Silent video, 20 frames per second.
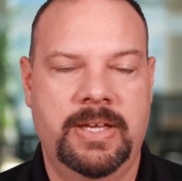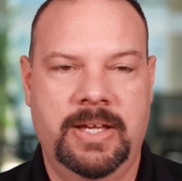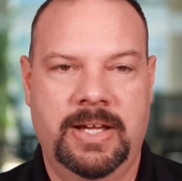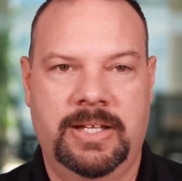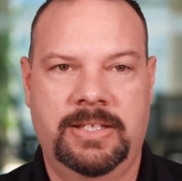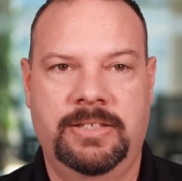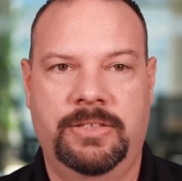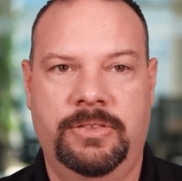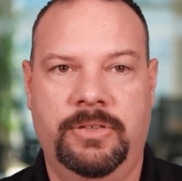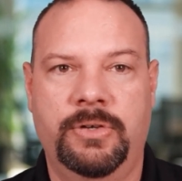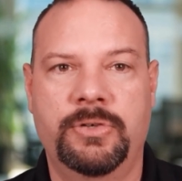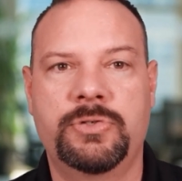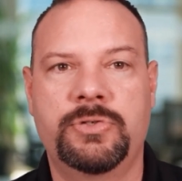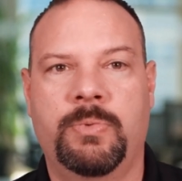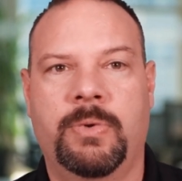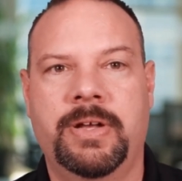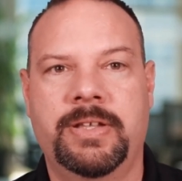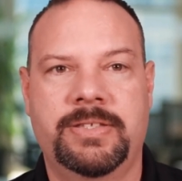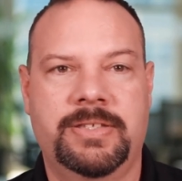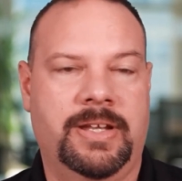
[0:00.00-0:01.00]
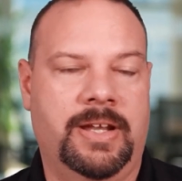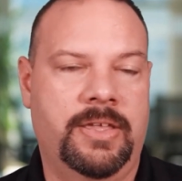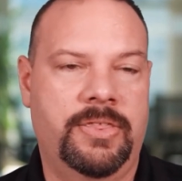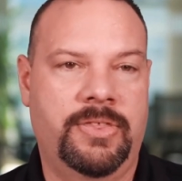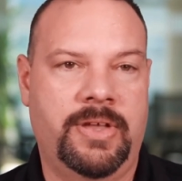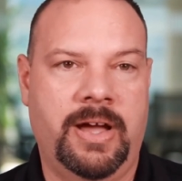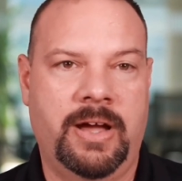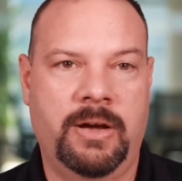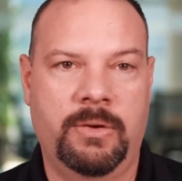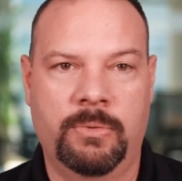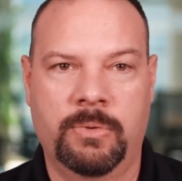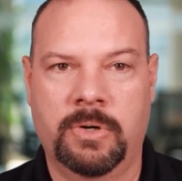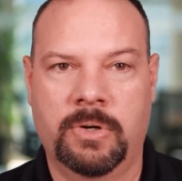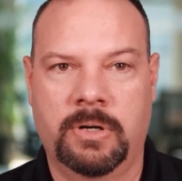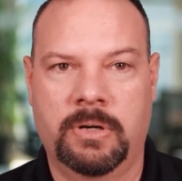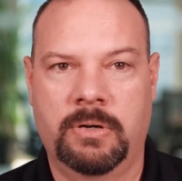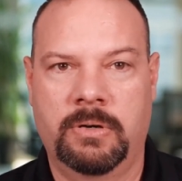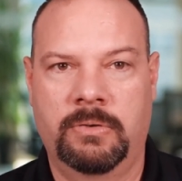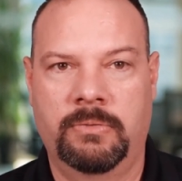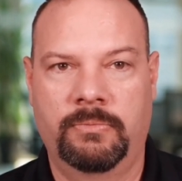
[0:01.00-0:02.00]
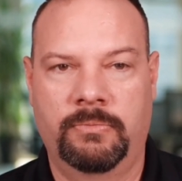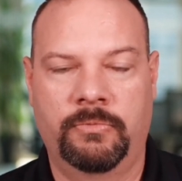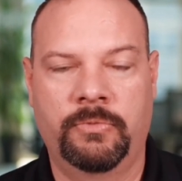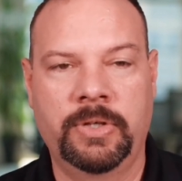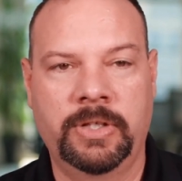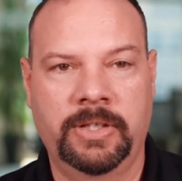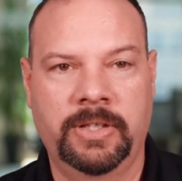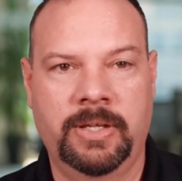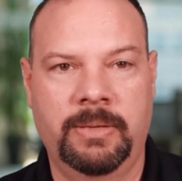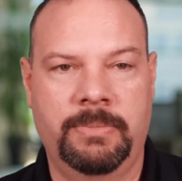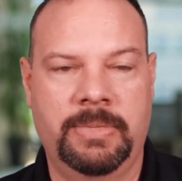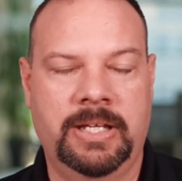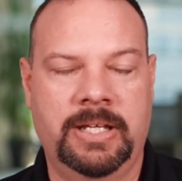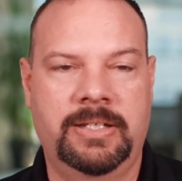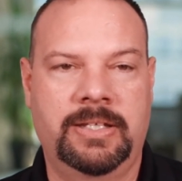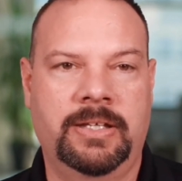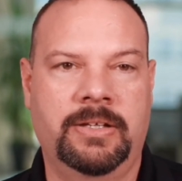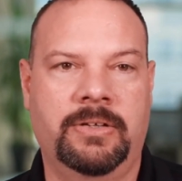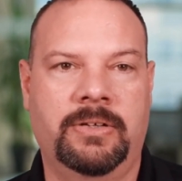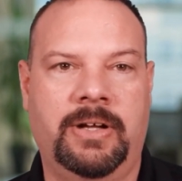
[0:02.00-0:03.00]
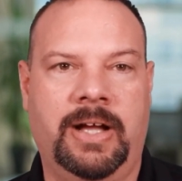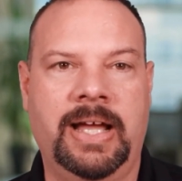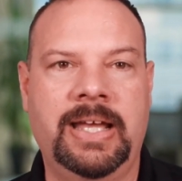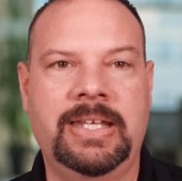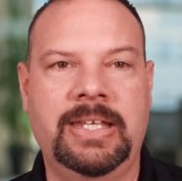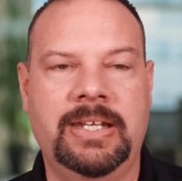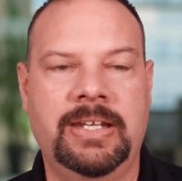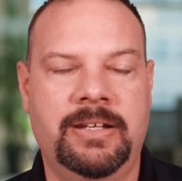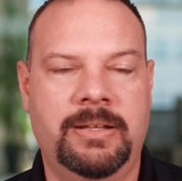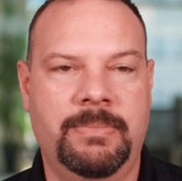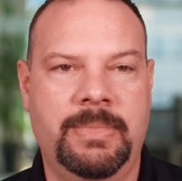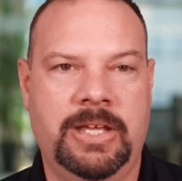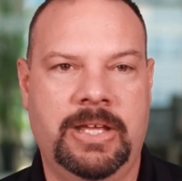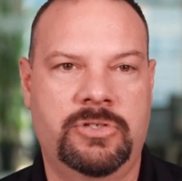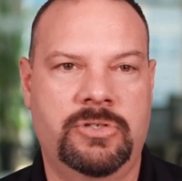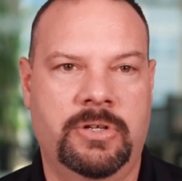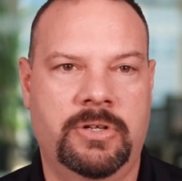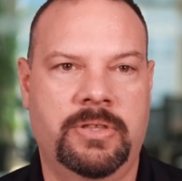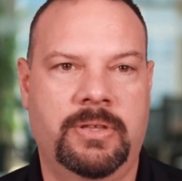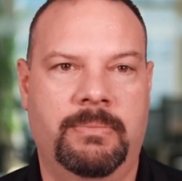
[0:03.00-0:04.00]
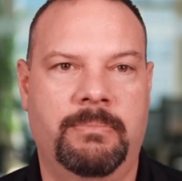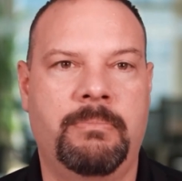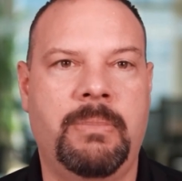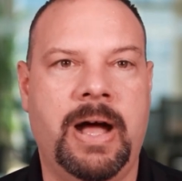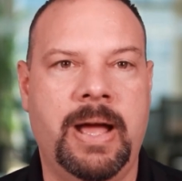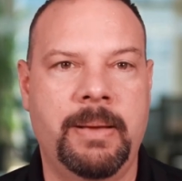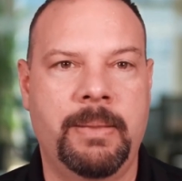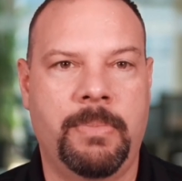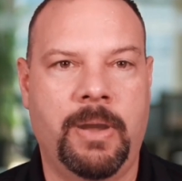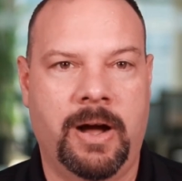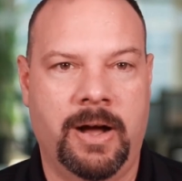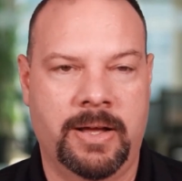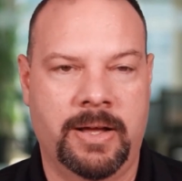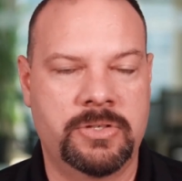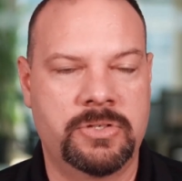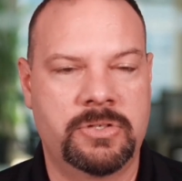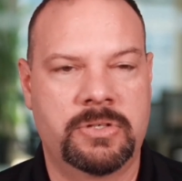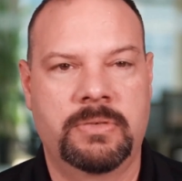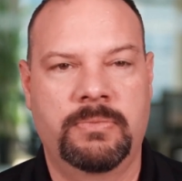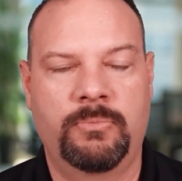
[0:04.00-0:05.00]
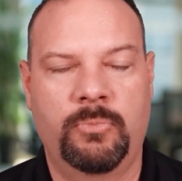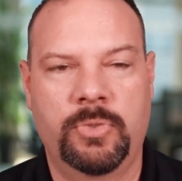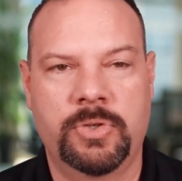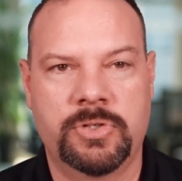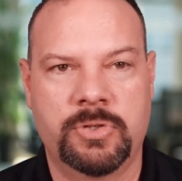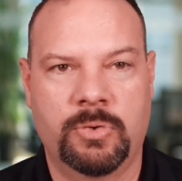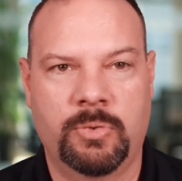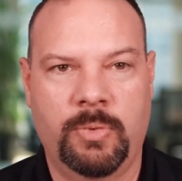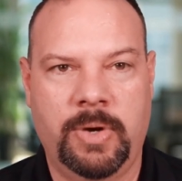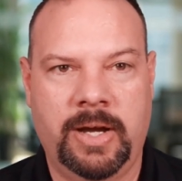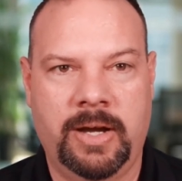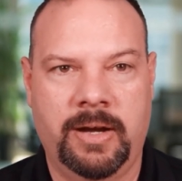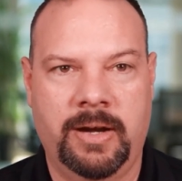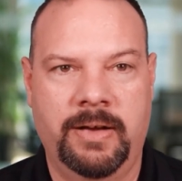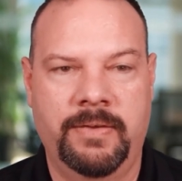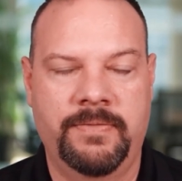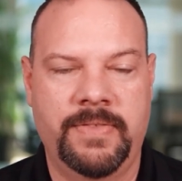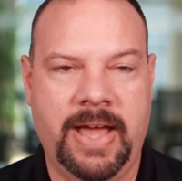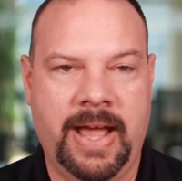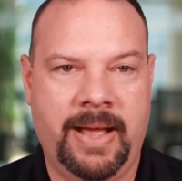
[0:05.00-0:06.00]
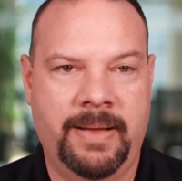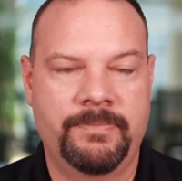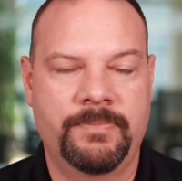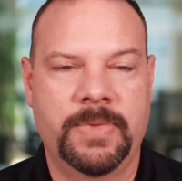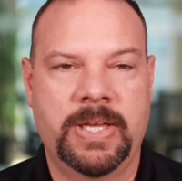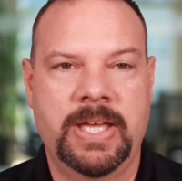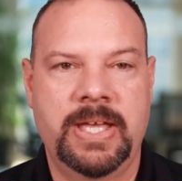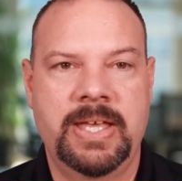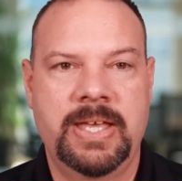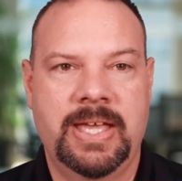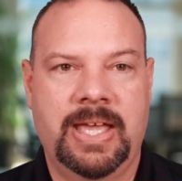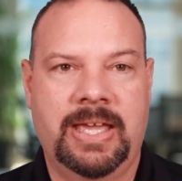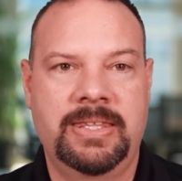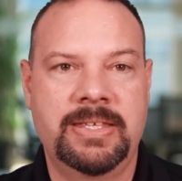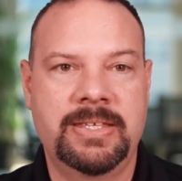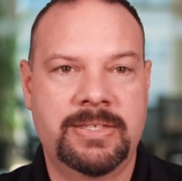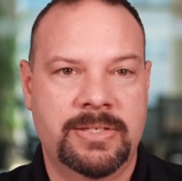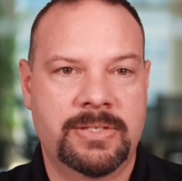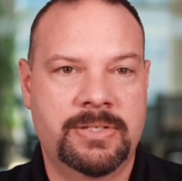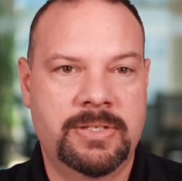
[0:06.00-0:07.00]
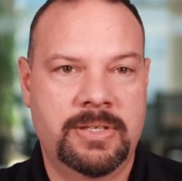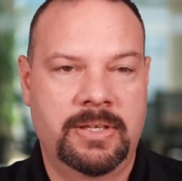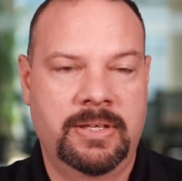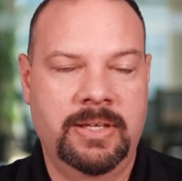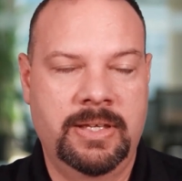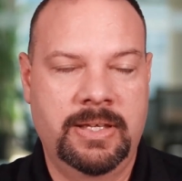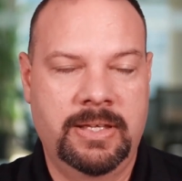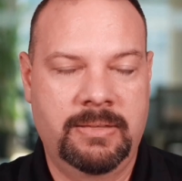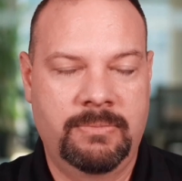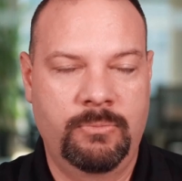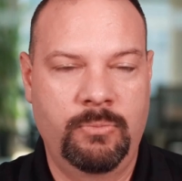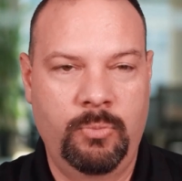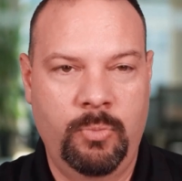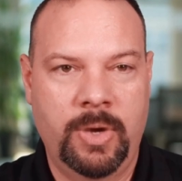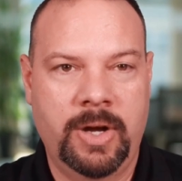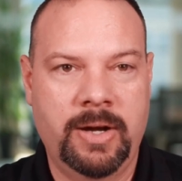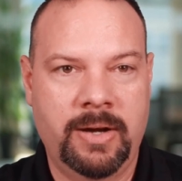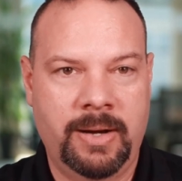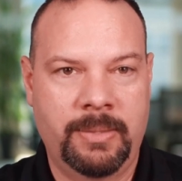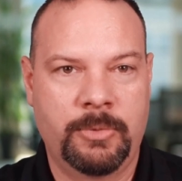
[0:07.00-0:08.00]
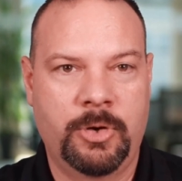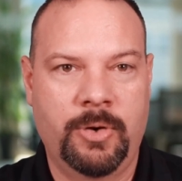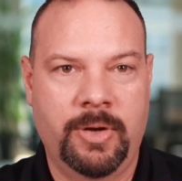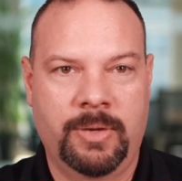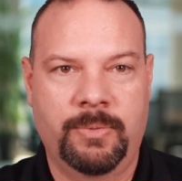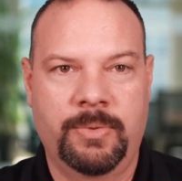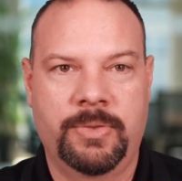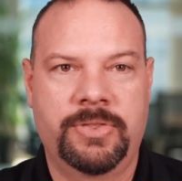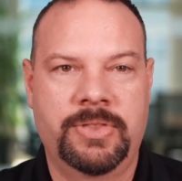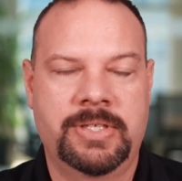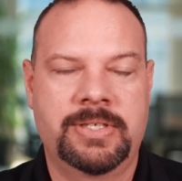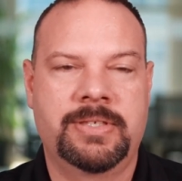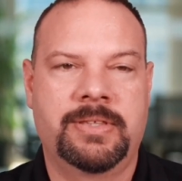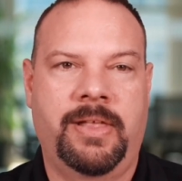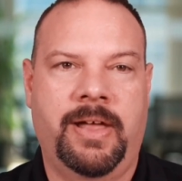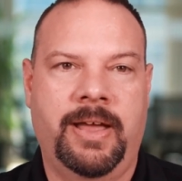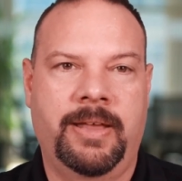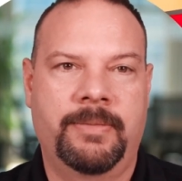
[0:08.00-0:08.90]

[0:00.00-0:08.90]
And then those ones that I thought were really a big deal, I needed to make sure that my boss was aware of that. And this is where I'm going with this slide.